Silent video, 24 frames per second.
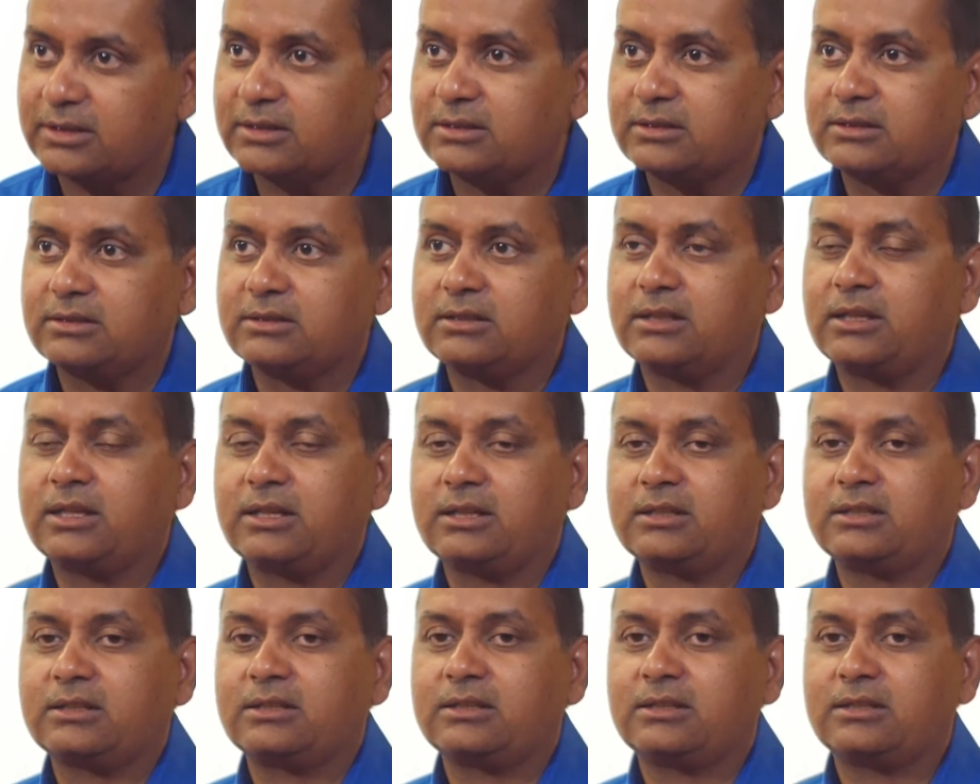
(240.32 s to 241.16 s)

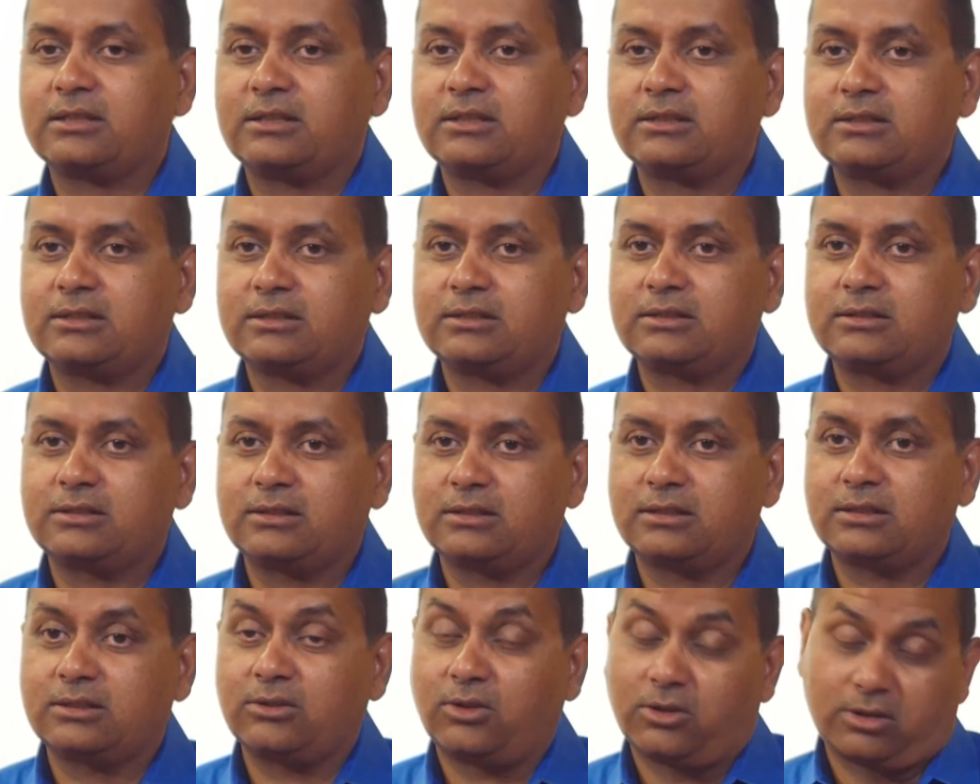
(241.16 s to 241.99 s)

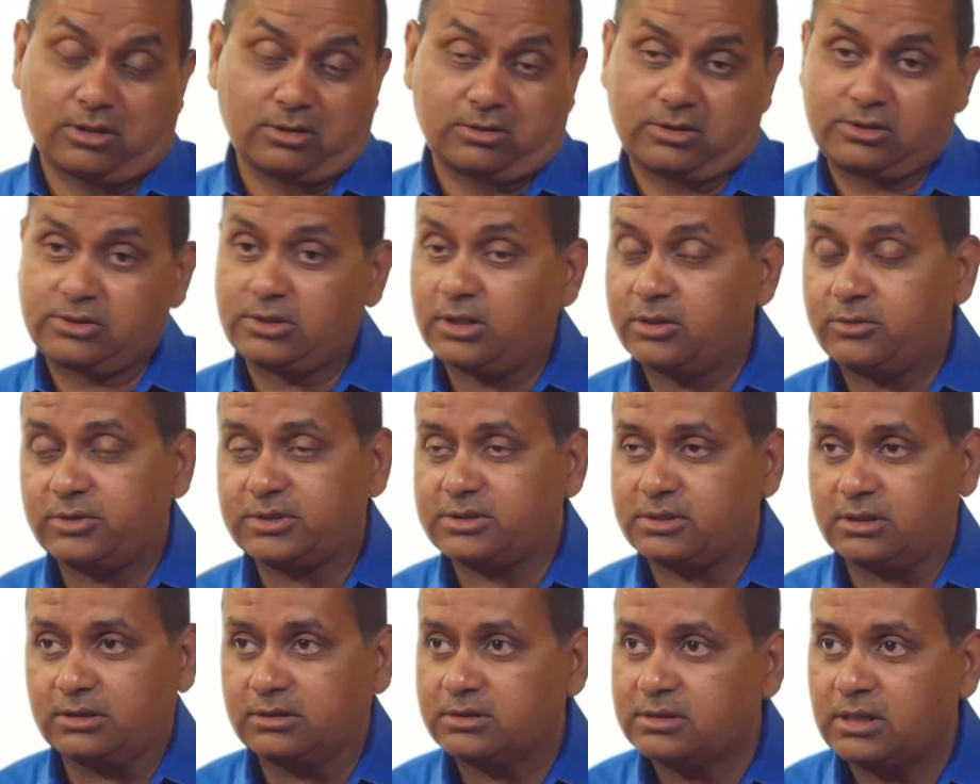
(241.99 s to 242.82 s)
and or
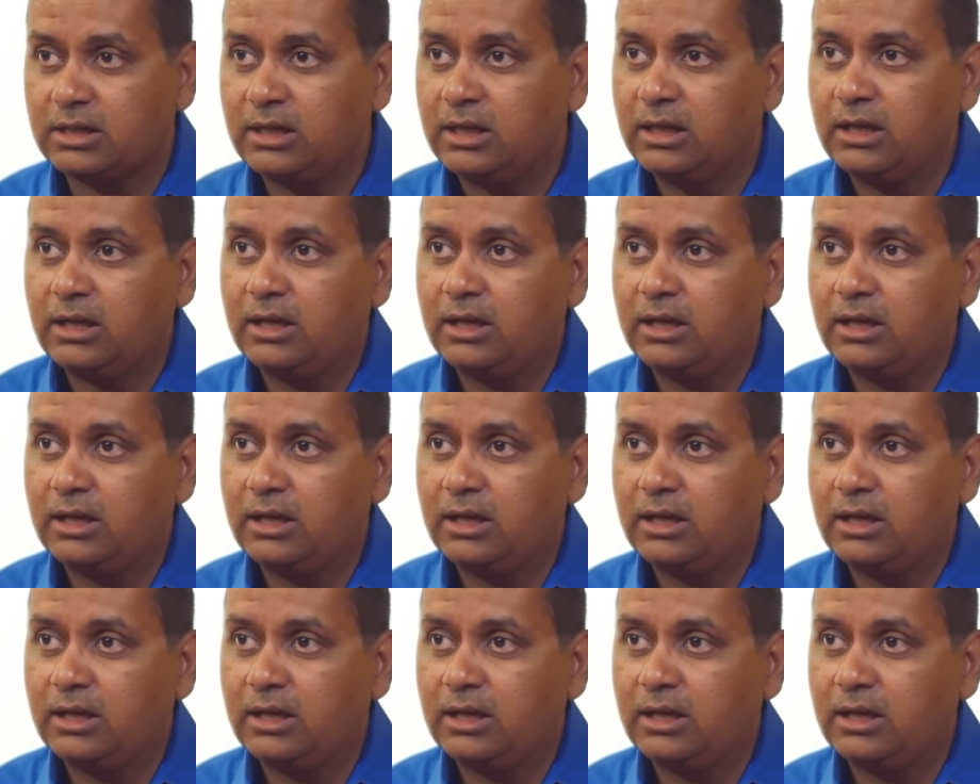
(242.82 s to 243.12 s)
services?